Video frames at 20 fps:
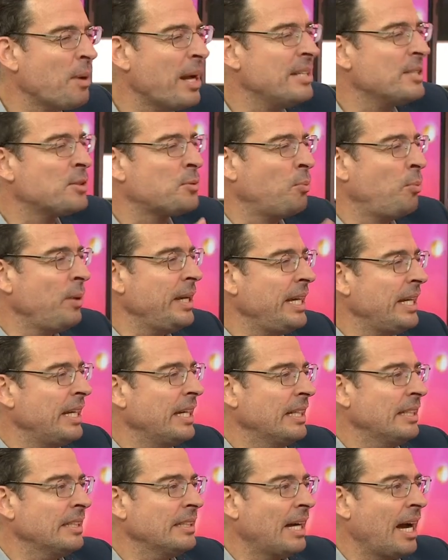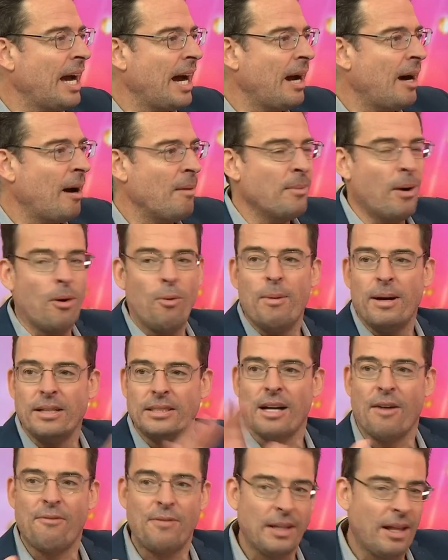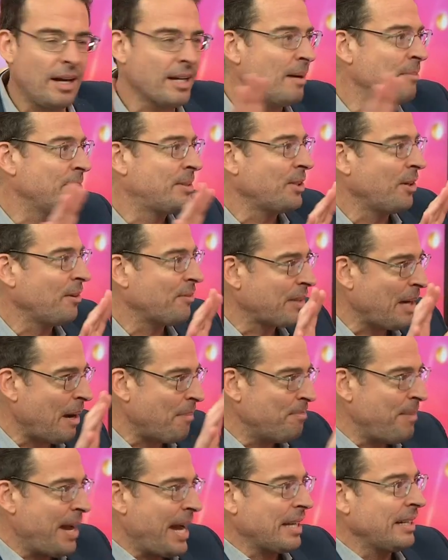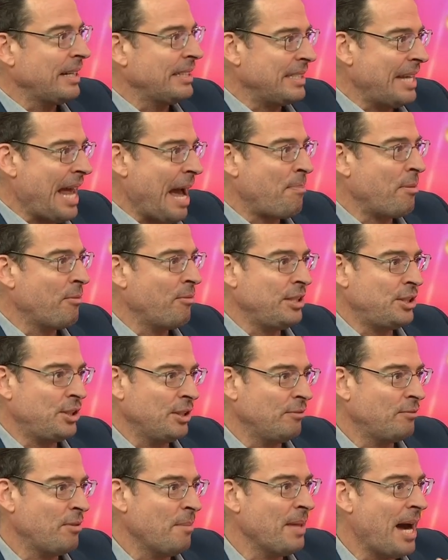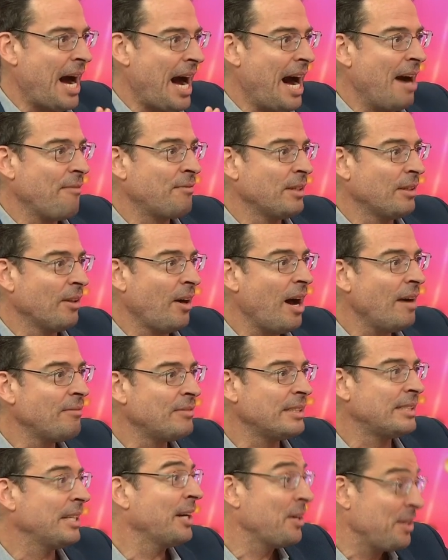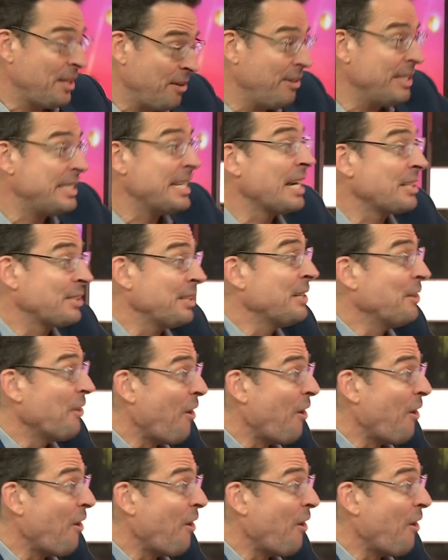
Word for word: it is weird. Uh, I'm almost I feel like I'm sort of come back as an apparition from the afterlife to tell you there is actually